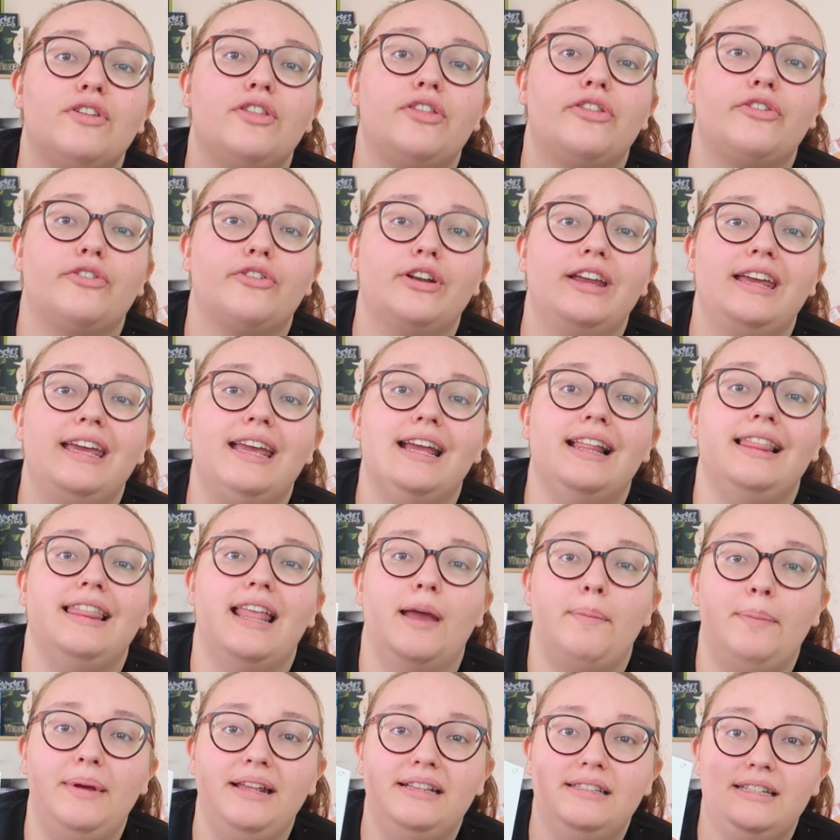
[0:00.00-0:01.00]
3
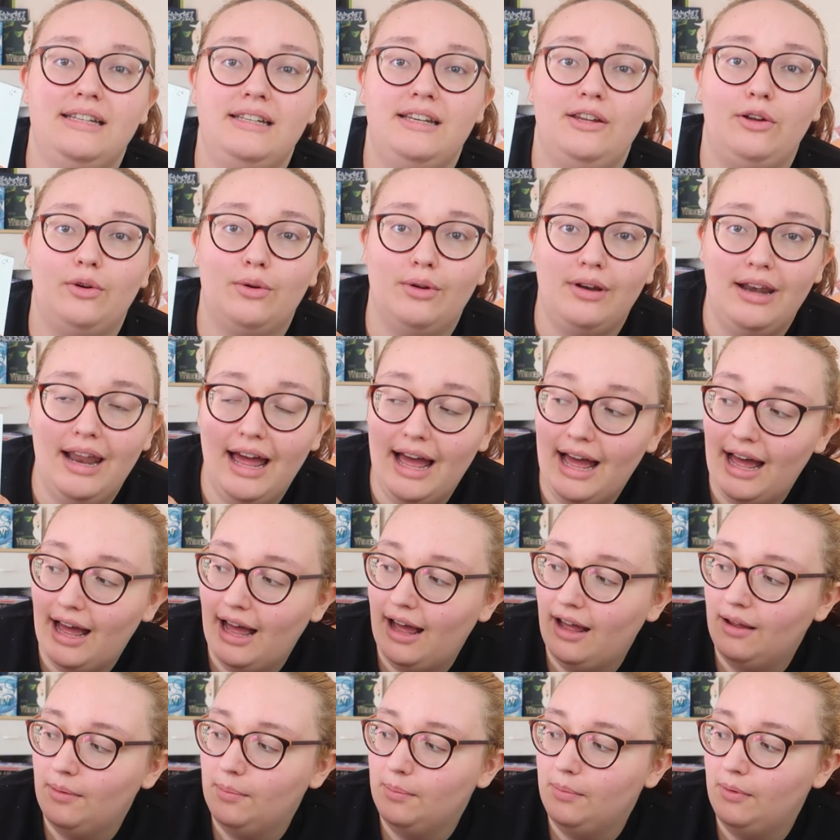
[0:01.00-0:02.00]
Le Petit
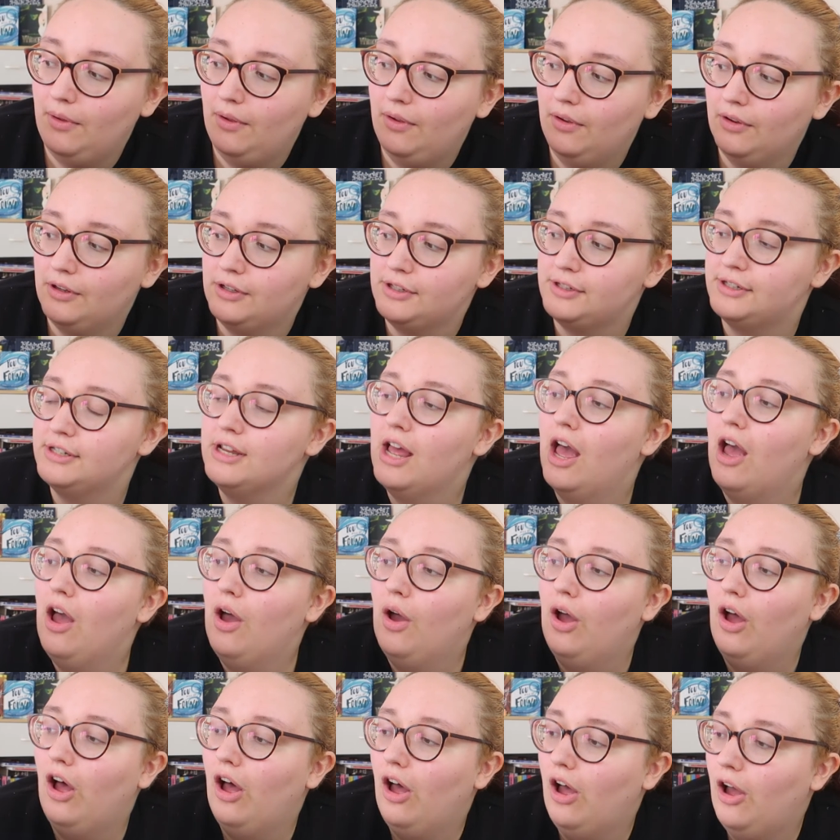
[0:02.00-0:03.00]
Nicolas books
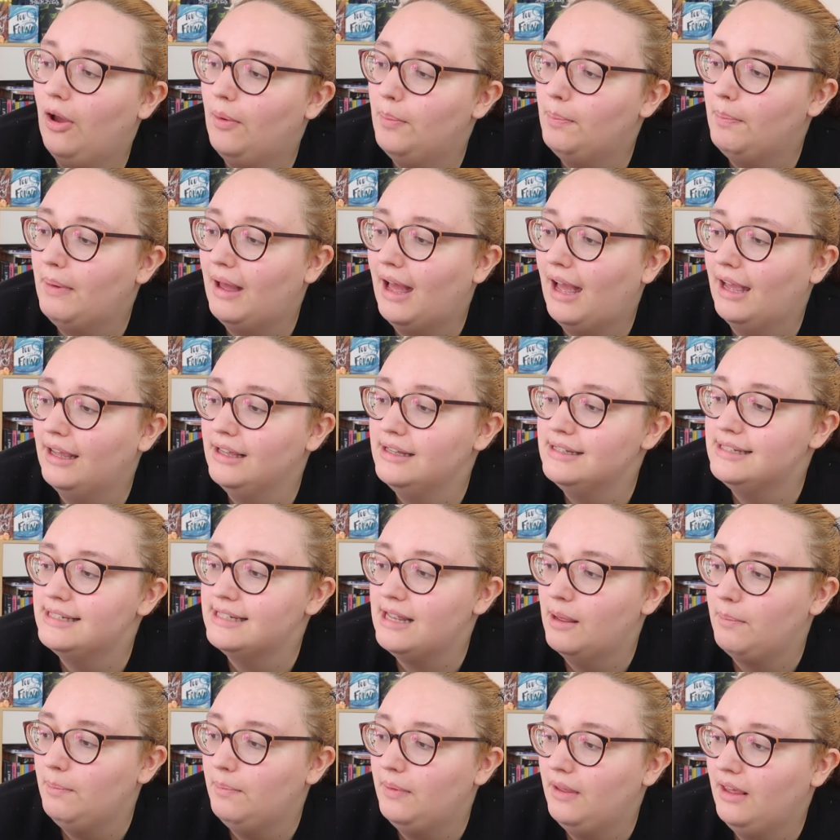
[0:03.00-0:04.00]
by
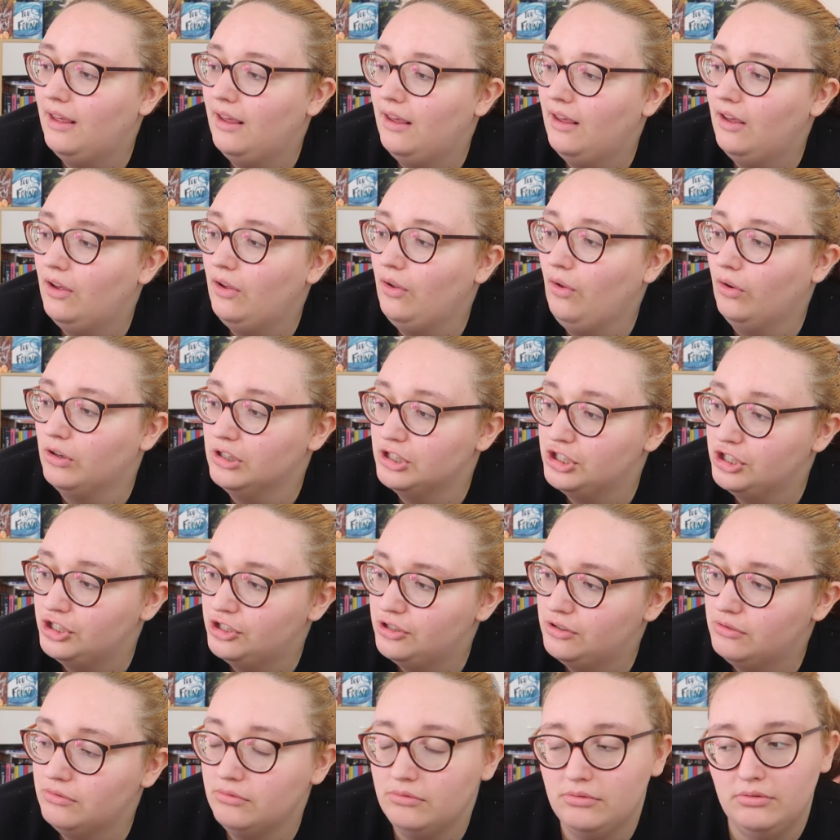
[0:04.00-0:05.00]
Sempe
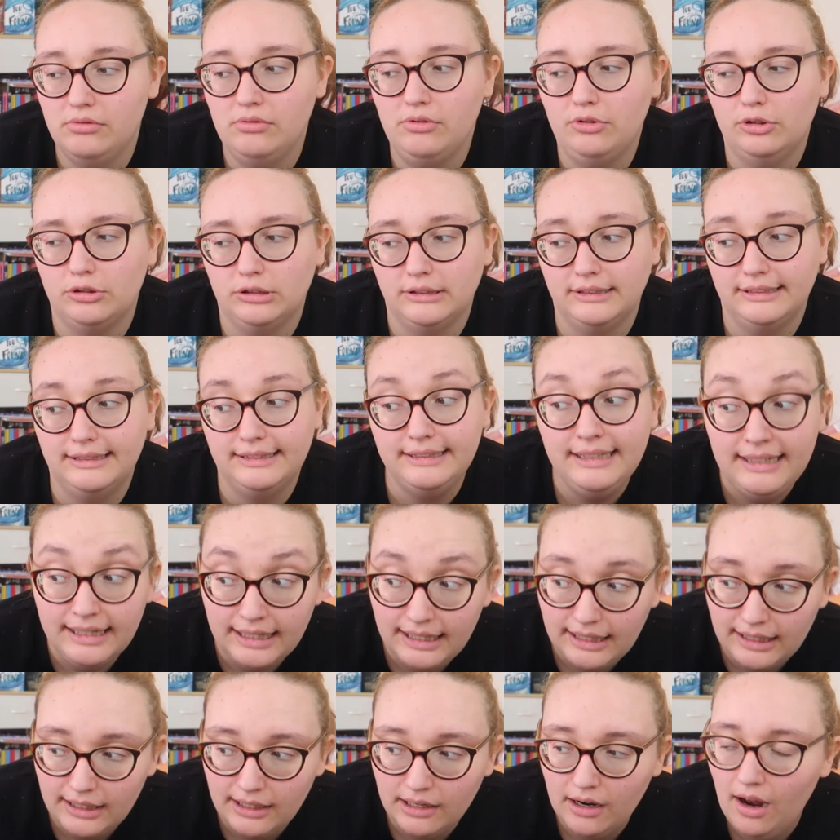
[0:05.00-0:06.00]

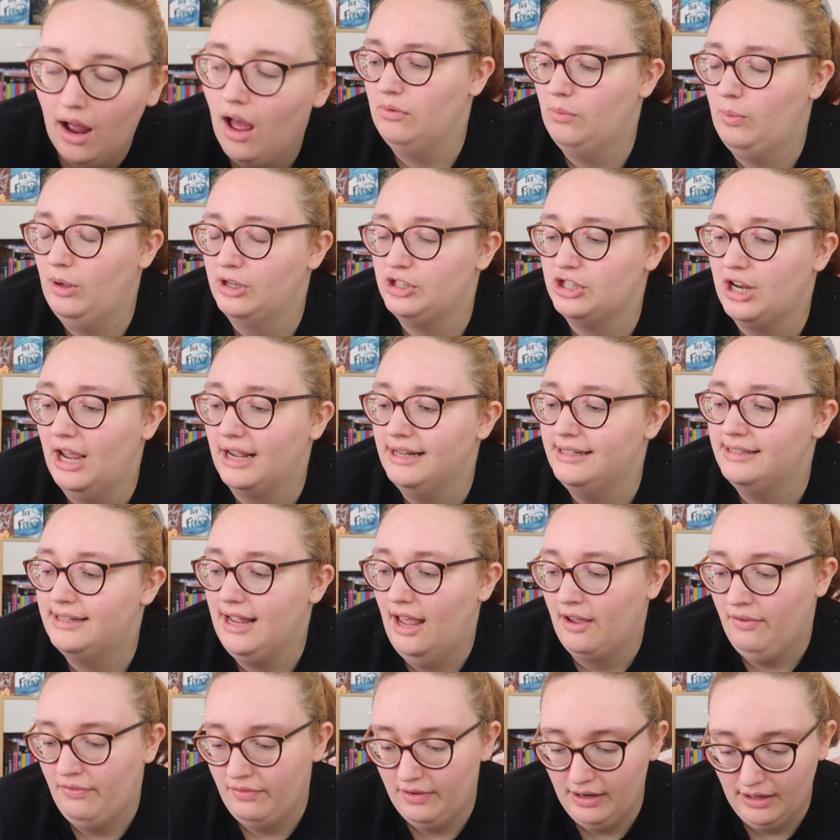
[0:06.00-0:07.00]
Goscinny, which I
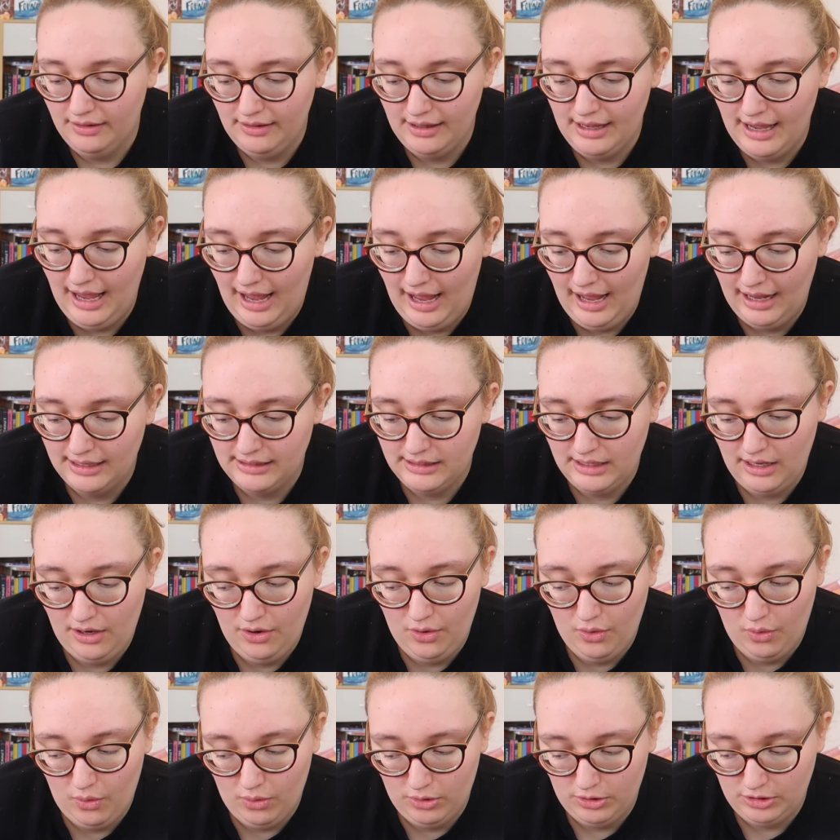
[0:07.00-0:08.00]
definitely had
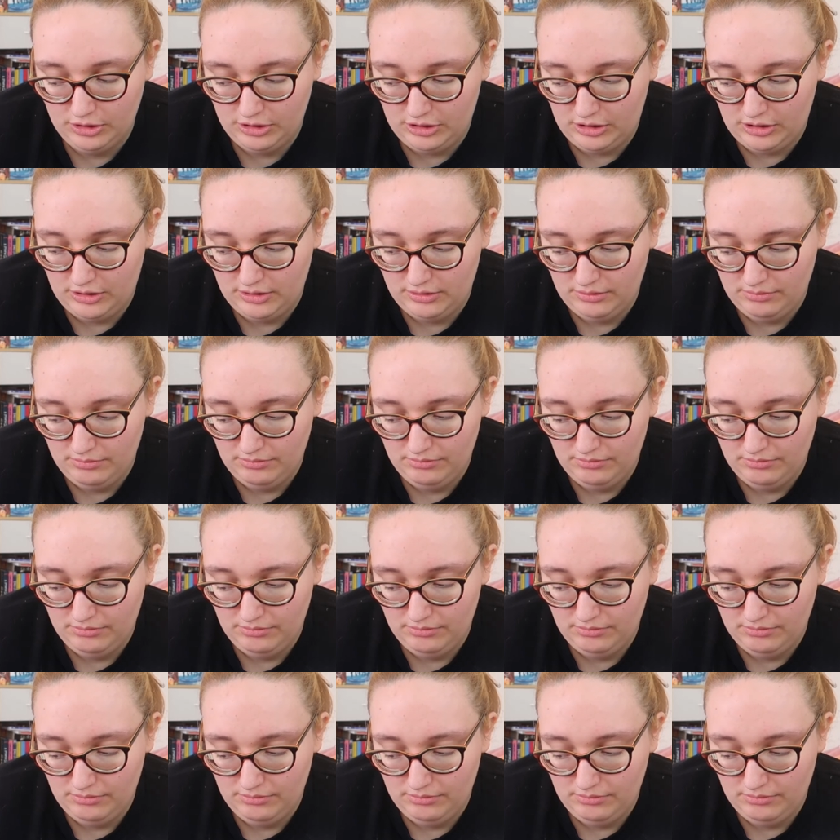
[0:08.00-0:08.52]
in order